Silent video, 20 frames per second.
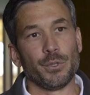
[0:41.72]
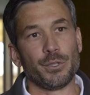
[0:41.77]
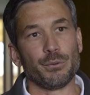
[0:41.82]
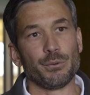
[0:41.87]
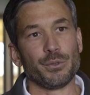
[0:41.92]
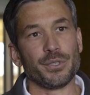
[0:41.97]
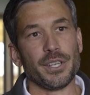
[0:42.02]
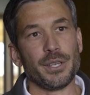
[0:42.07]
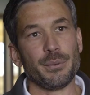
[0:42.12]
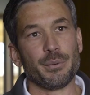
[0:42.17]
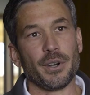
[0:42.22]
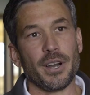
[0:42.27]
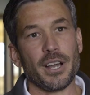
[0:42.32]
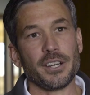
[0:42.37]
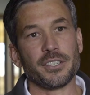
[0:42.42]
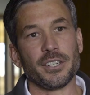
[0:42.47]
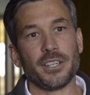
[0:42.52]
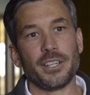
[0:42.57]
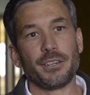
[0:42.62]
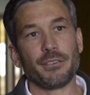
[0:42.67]
which will see
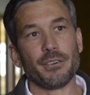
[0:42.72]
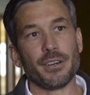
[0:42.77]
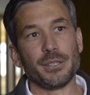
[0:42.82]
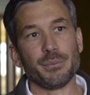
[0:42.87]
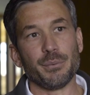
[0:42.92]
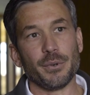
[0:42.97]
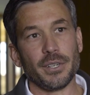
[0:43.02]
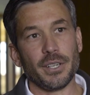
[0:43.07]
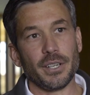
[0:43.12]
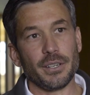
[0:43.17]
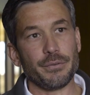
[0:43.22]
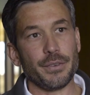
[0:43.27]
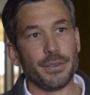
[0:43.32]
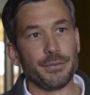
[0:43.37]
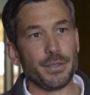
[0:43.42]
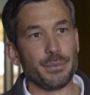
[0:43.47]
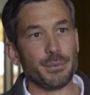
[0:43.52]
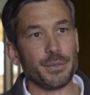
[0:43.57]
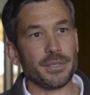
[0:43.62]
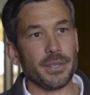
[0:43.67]
production increase by nearly
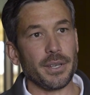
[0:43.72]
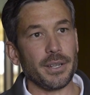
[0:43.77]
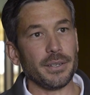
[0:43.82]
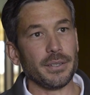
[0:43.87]
50%.